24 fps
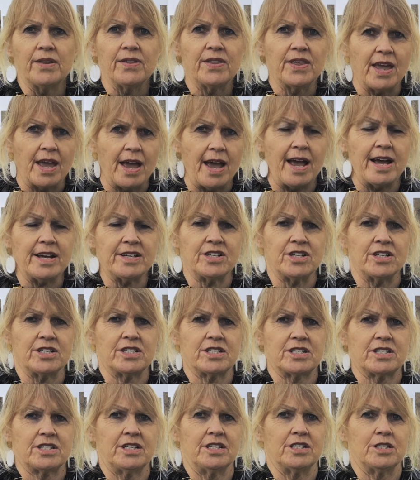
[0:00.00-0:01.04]
The
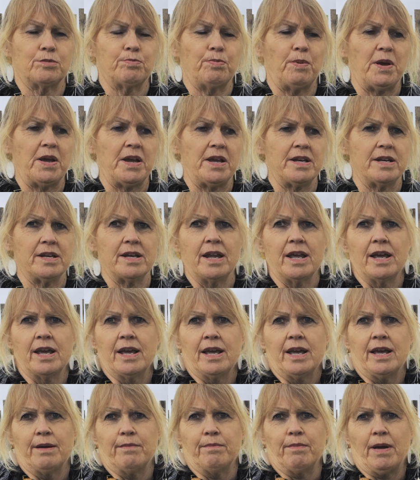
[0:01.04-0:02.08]
artist has been
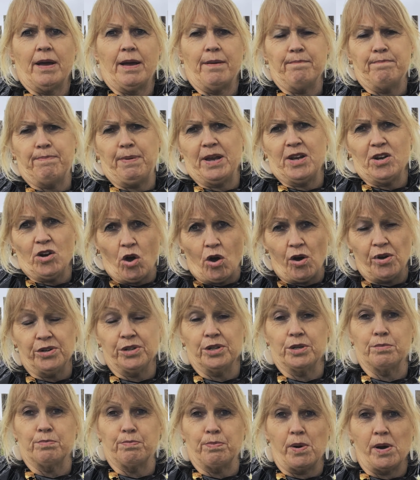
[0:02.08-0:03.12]

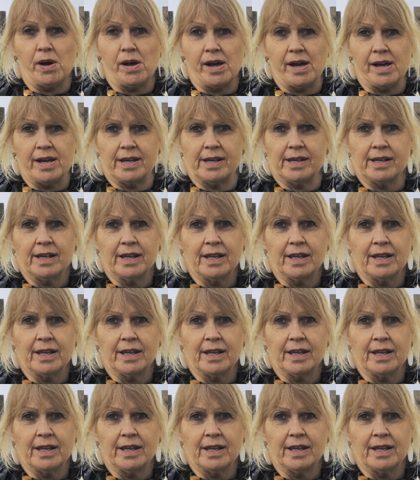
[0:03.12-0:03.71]
honoured by